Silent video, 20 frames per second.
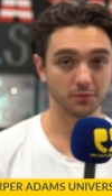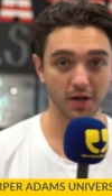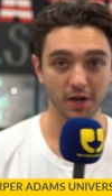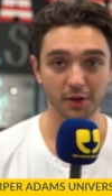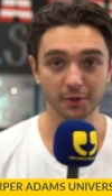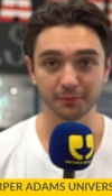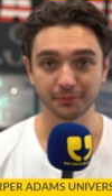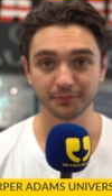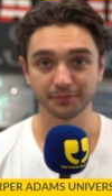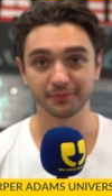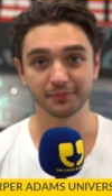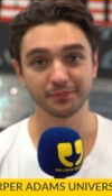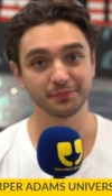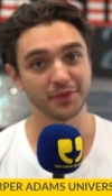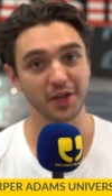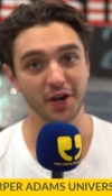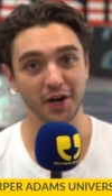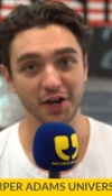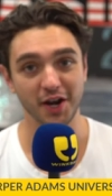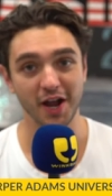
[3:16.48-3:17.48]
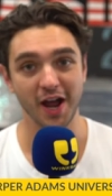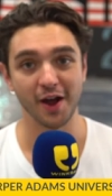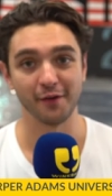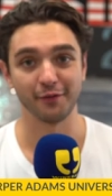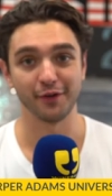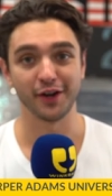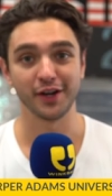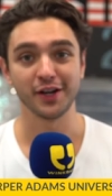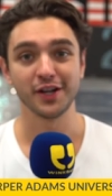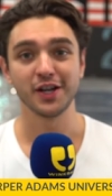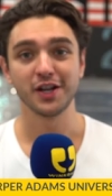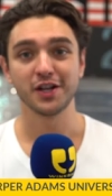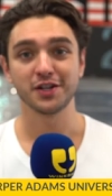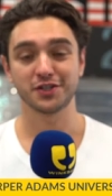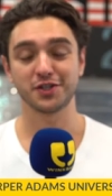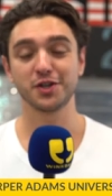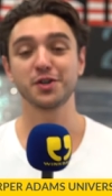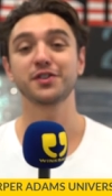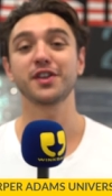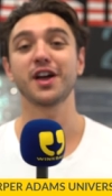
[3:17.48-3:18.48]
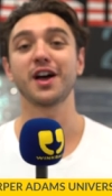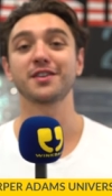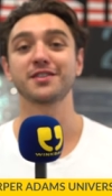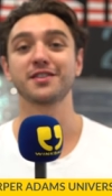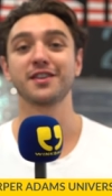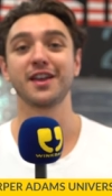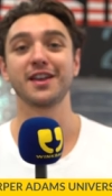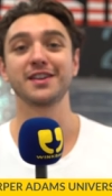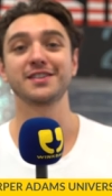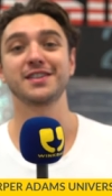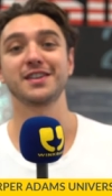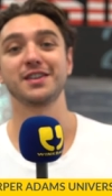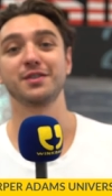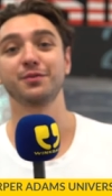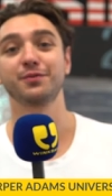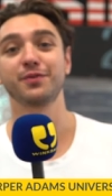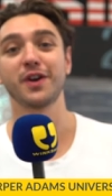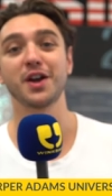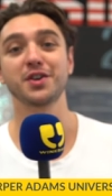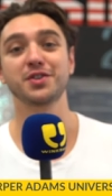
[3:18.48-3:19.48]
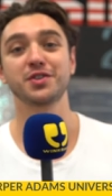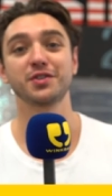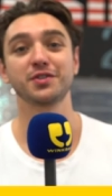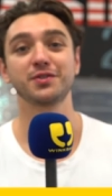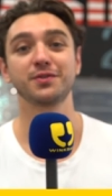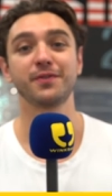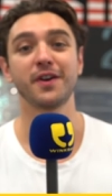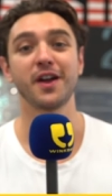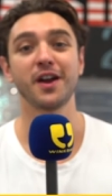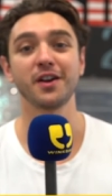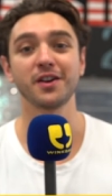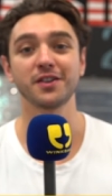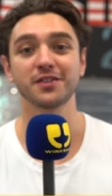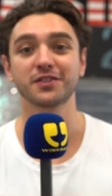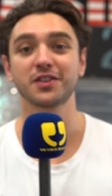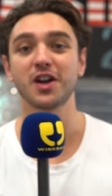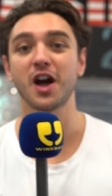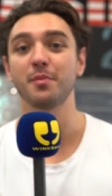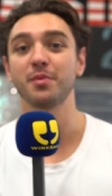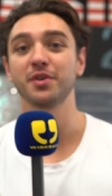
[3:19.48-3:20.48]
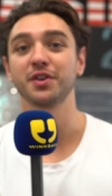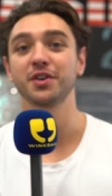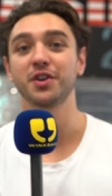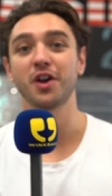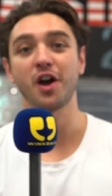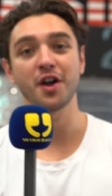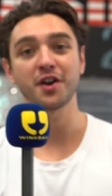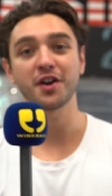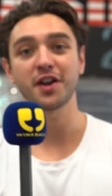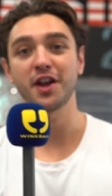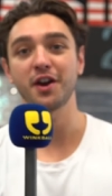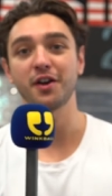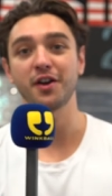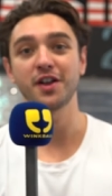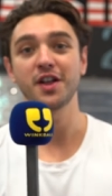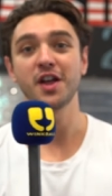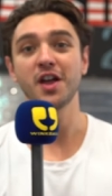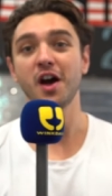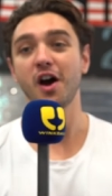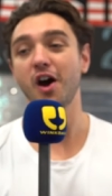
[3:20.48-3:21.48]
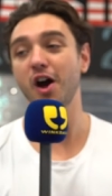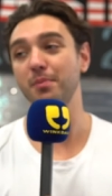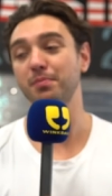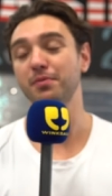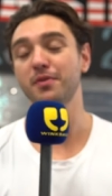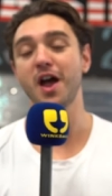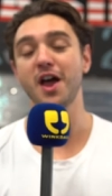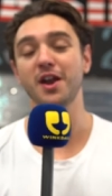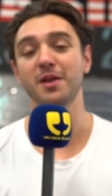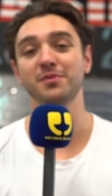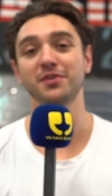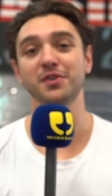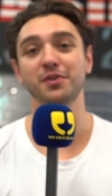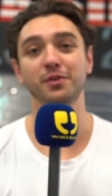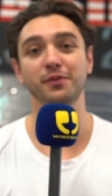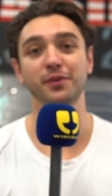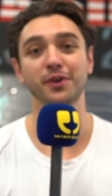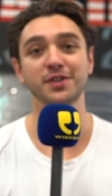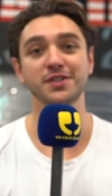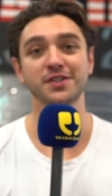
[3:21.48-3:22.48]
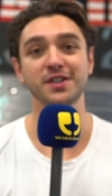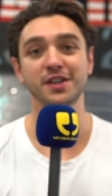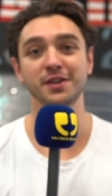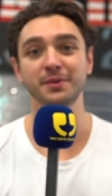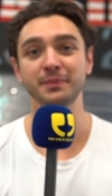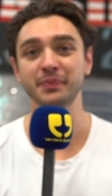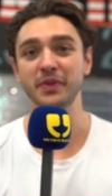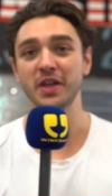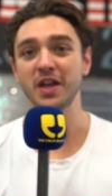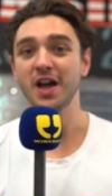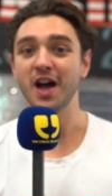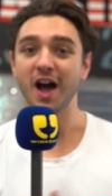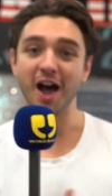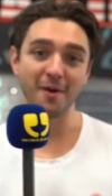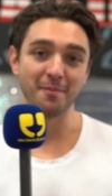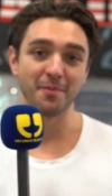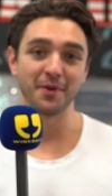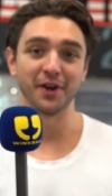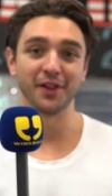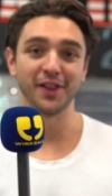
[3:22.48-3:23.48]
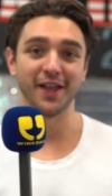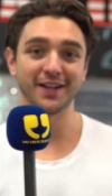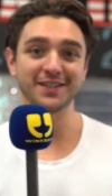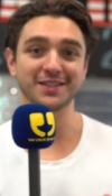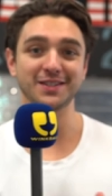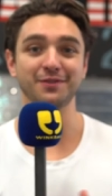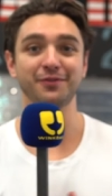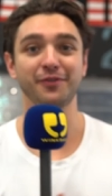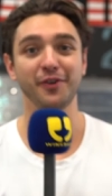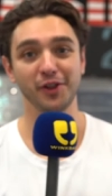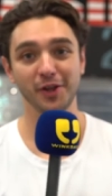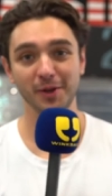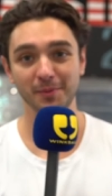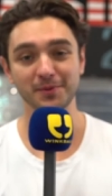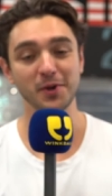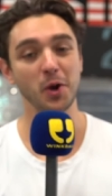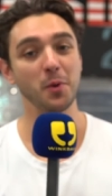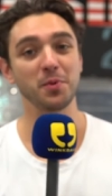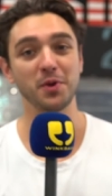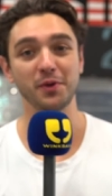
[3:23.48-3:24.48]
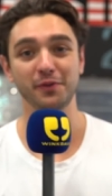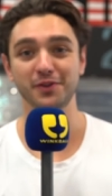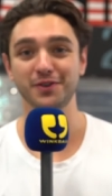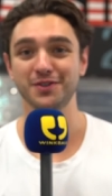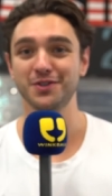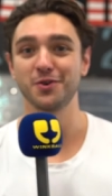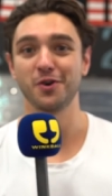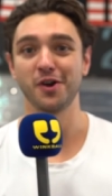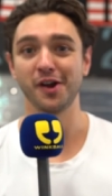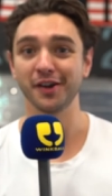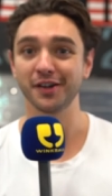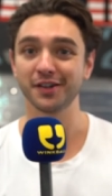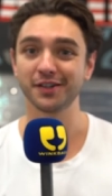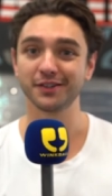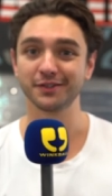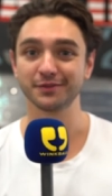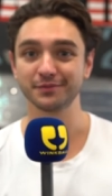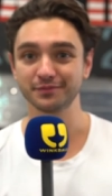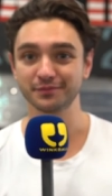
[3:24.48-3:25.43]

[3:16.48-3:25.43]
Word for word: well there you have it 2018 Freshers Fair has come and gone here at Harper Adams University. I've been Alexi Phillips. Hope you've enjoyed.